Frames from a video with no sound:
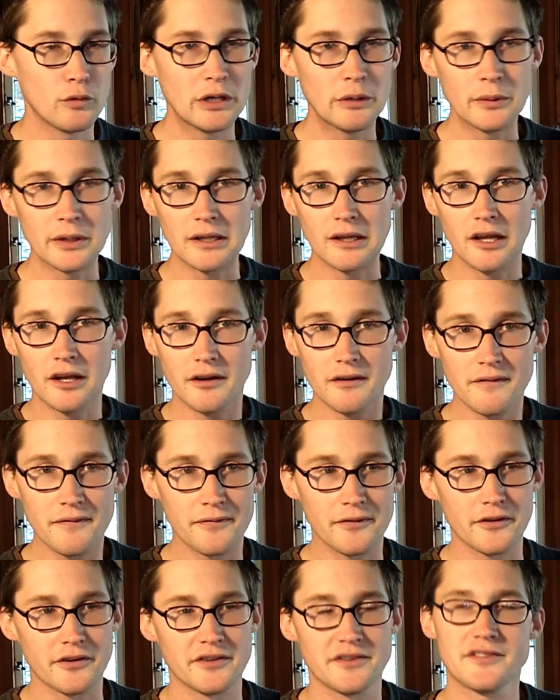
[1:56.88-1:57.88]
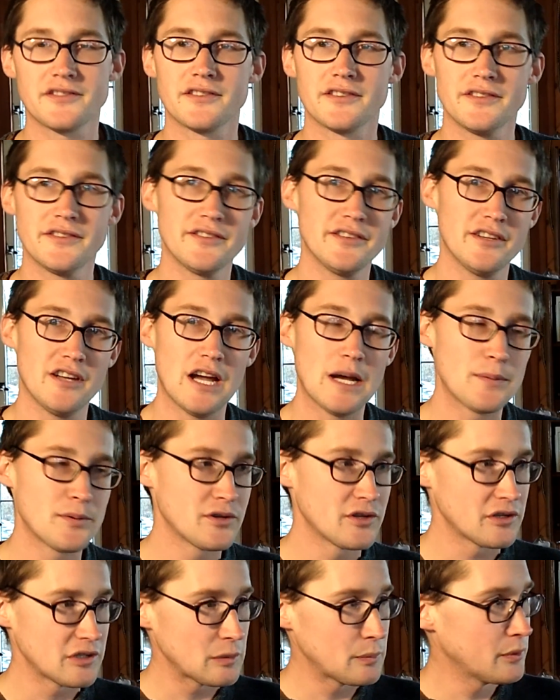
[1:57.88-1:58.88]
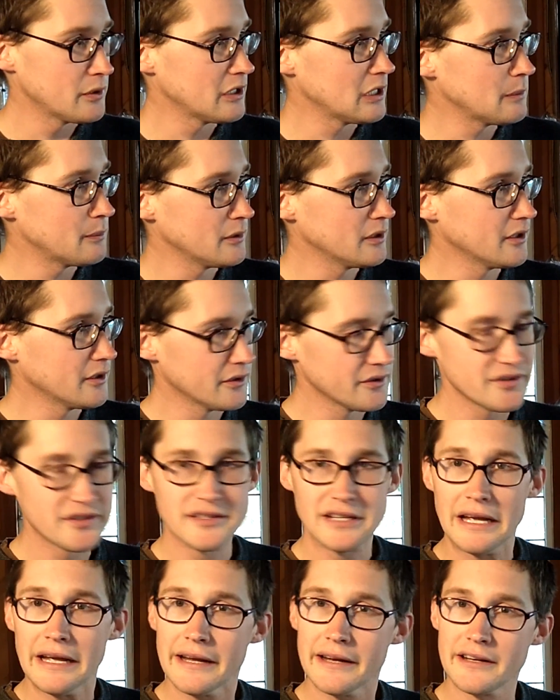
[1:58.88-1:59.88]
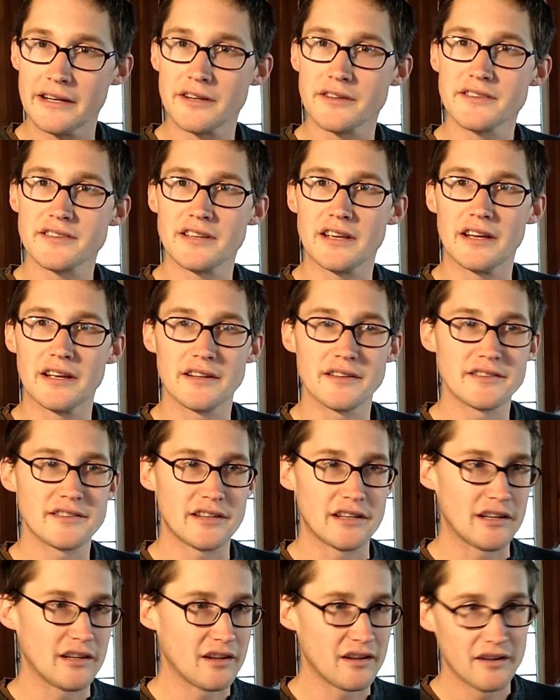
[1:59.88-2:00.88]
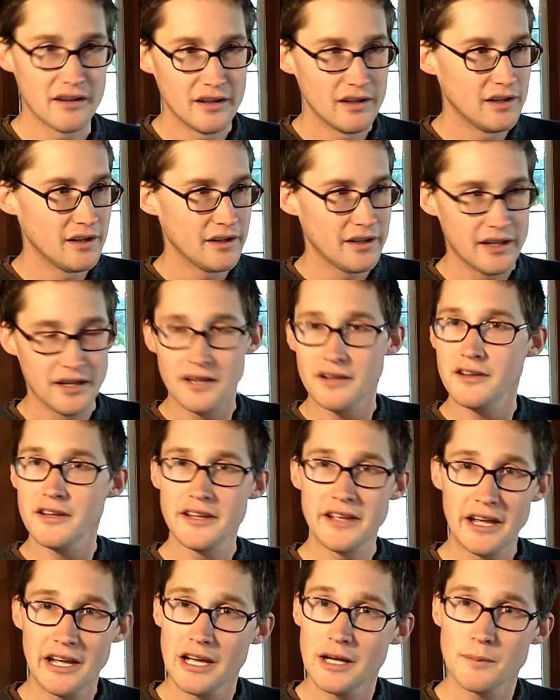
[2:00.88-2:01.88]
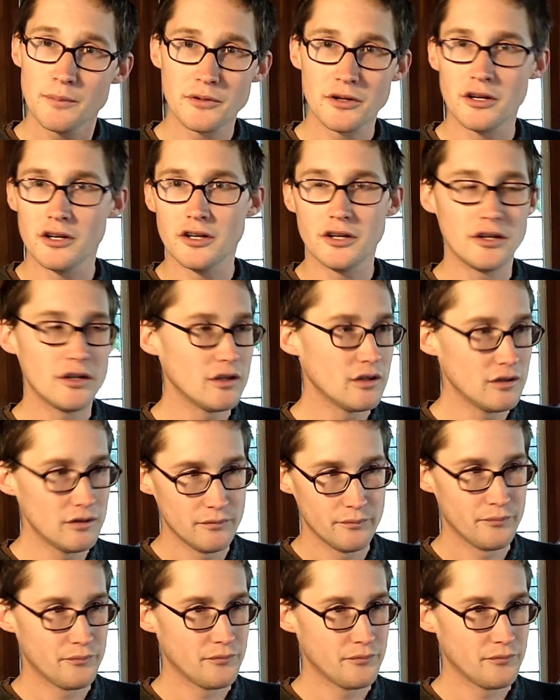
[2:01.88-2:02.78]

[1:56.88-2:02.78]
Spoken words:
We would love, for instance, the option to put up a little sign outside saying, handicapped, call